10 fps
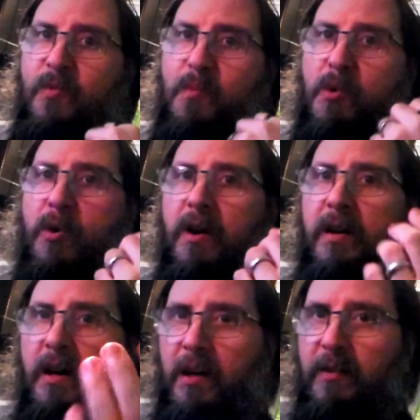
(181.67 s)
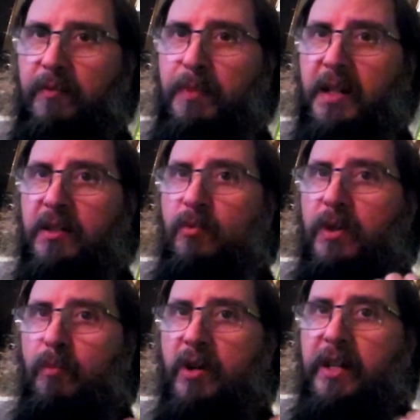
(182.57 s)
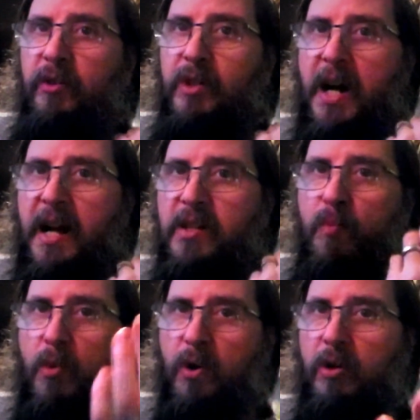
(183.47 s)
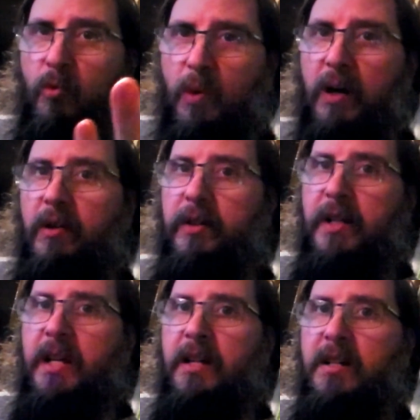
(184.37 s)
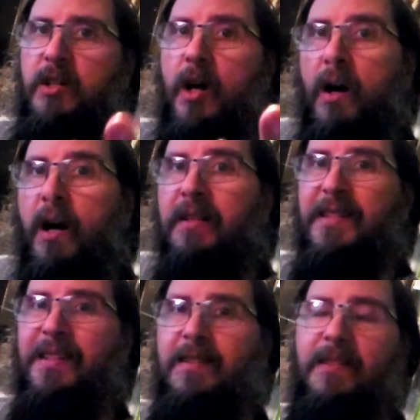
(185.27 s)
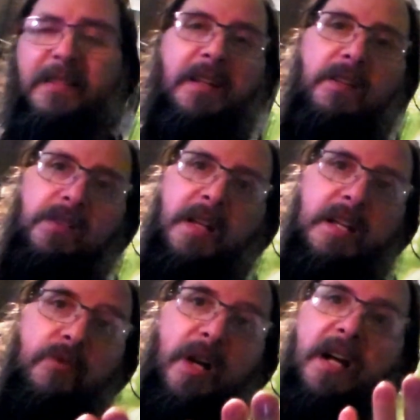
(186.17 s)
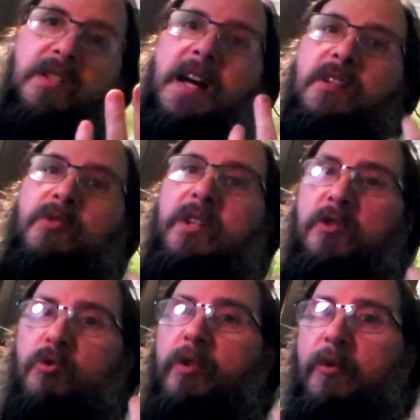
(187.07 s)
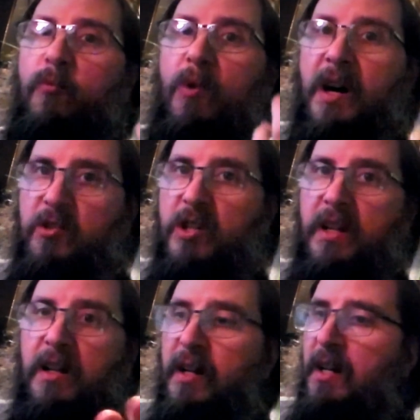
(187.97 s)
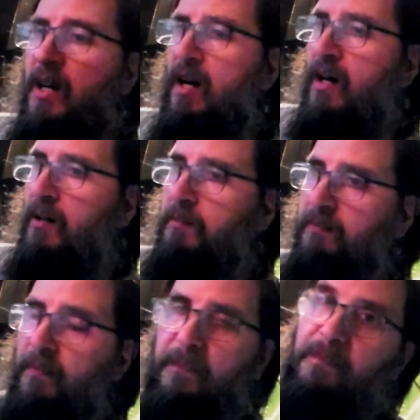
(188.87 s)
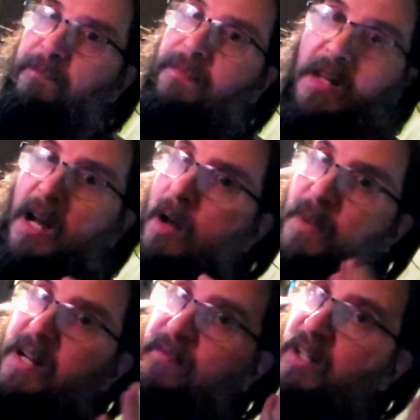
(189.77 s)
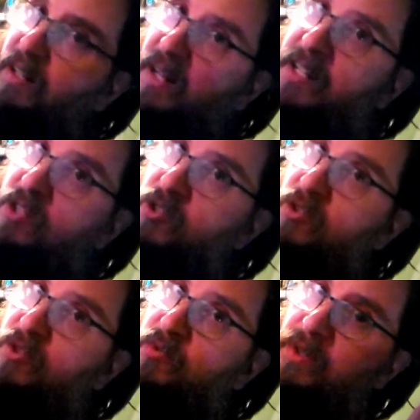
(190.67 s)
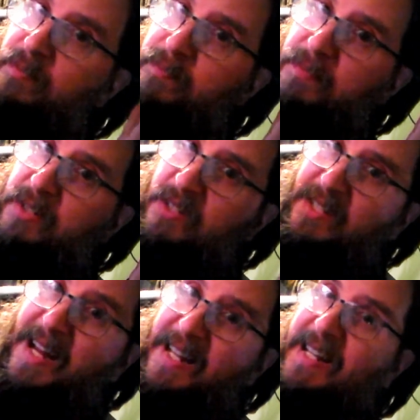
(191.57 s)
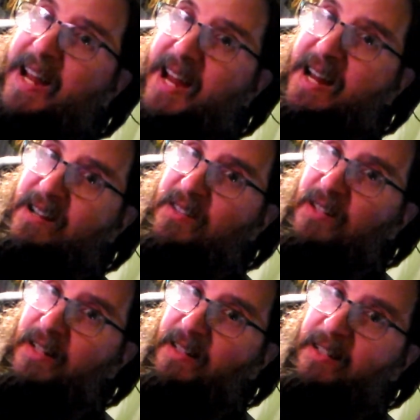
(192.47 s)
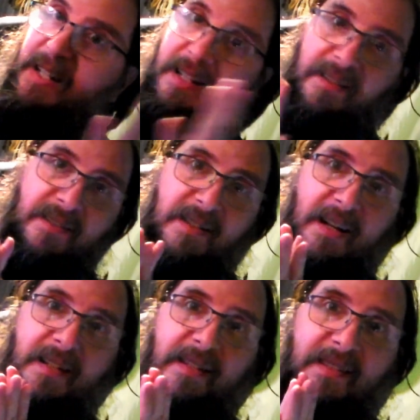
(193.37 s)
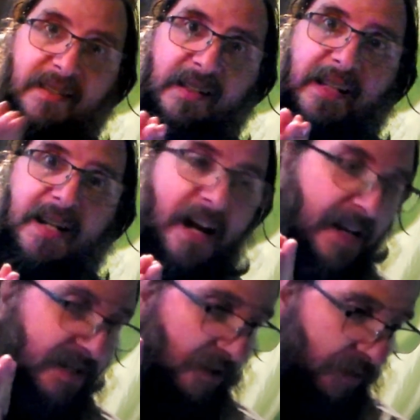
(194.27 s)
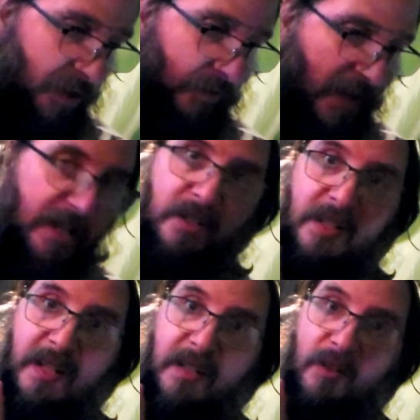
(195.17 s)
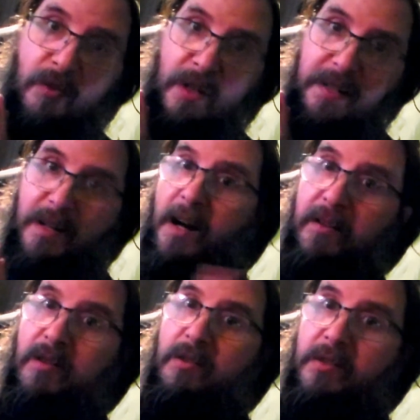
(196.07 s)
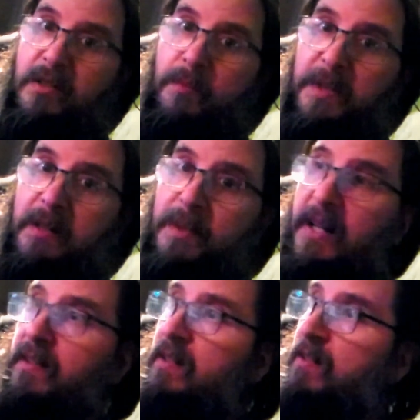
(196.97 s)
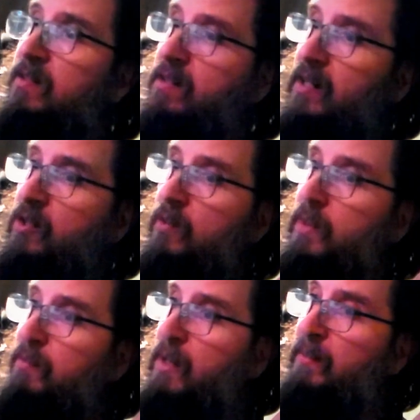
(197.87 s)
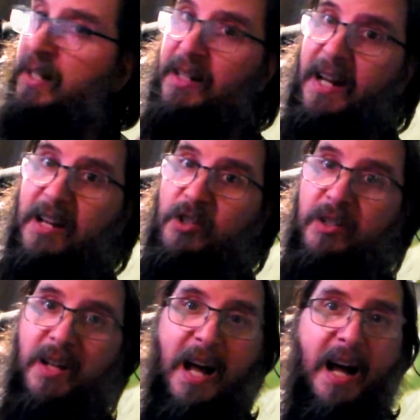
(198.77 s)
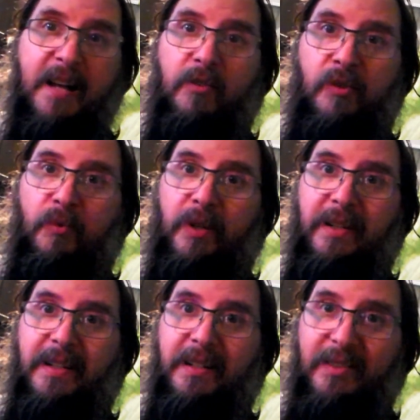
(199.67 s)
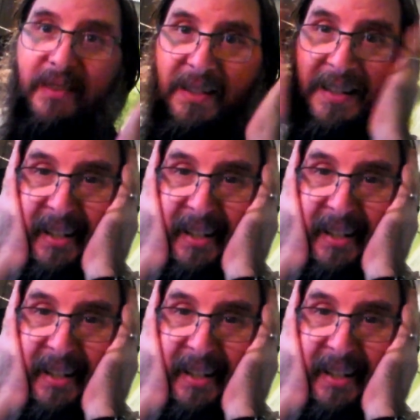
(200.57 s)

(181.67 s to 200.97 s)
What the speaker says: do more of, because I want to bring you guys more quality content, things that you guys actually enjoy watching. I've been having a lot of issues with steady hands lately. It's kind of silly. I don't know if I just need to go to a doctor or something about this. It could be my medication. I don't know what it is.